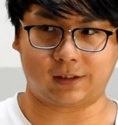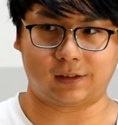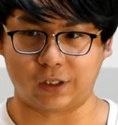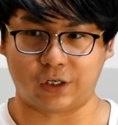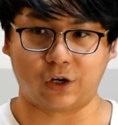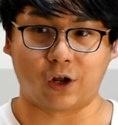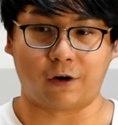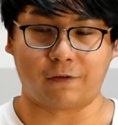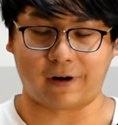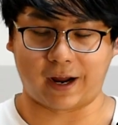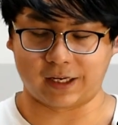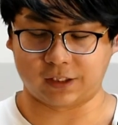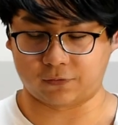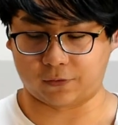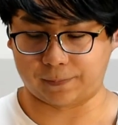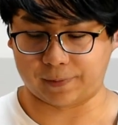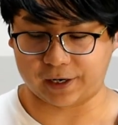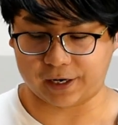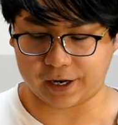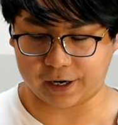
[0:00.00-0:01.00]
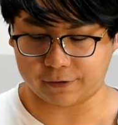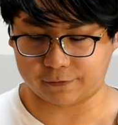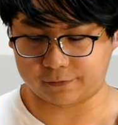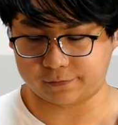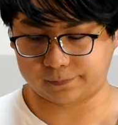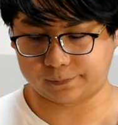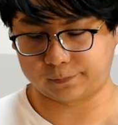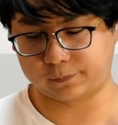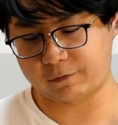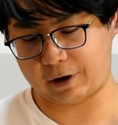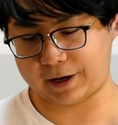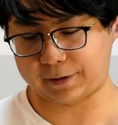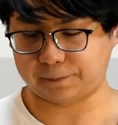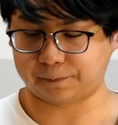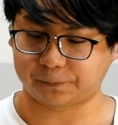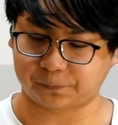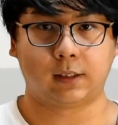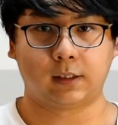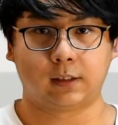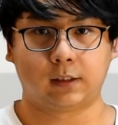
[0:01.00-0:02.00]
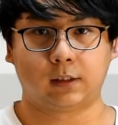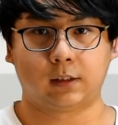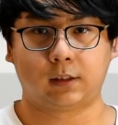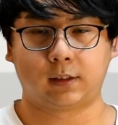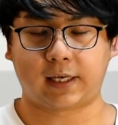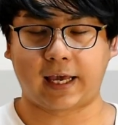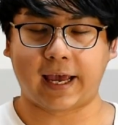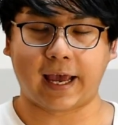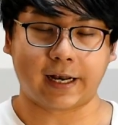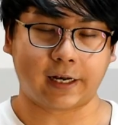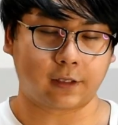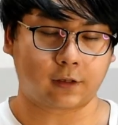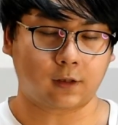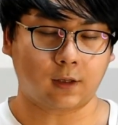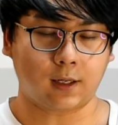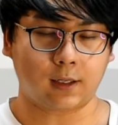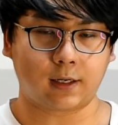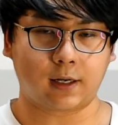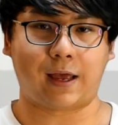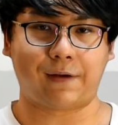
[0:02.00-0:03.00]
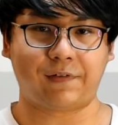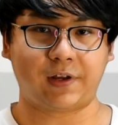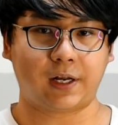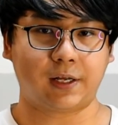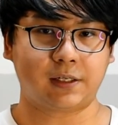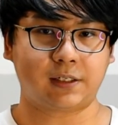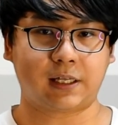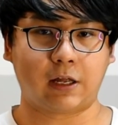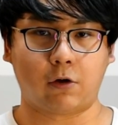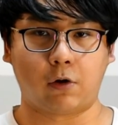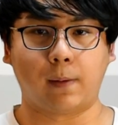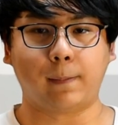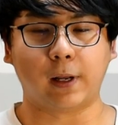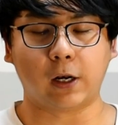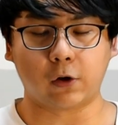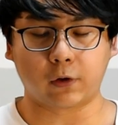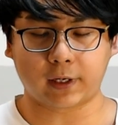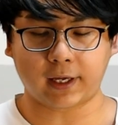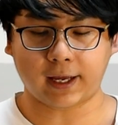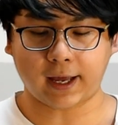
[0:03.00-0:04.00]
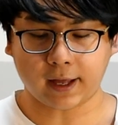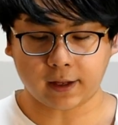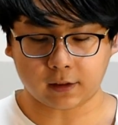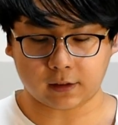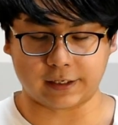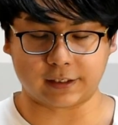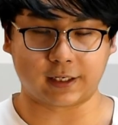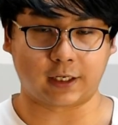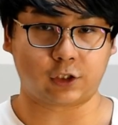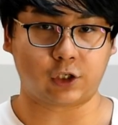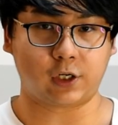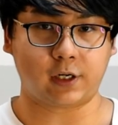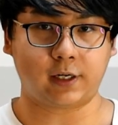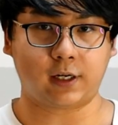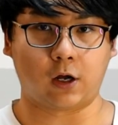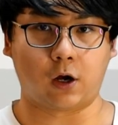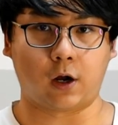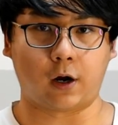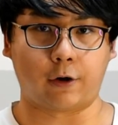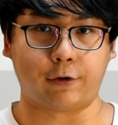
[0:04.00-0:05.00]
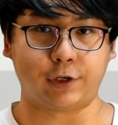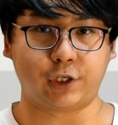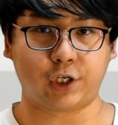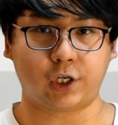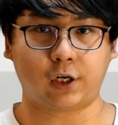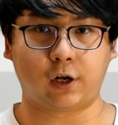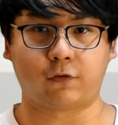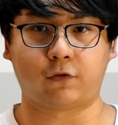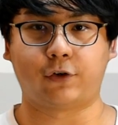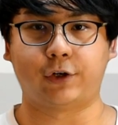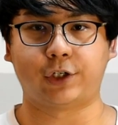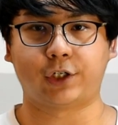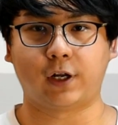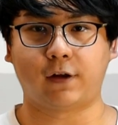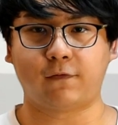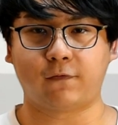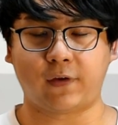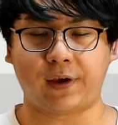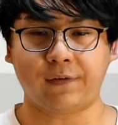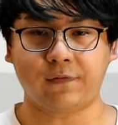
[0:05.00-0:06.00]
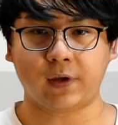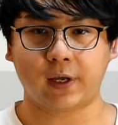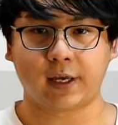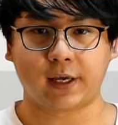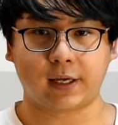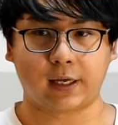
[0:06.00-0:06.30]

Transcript: did not rise from the dead, right? Okay, and the third evidence that we'll be looking at is actually the origin of Christian faith.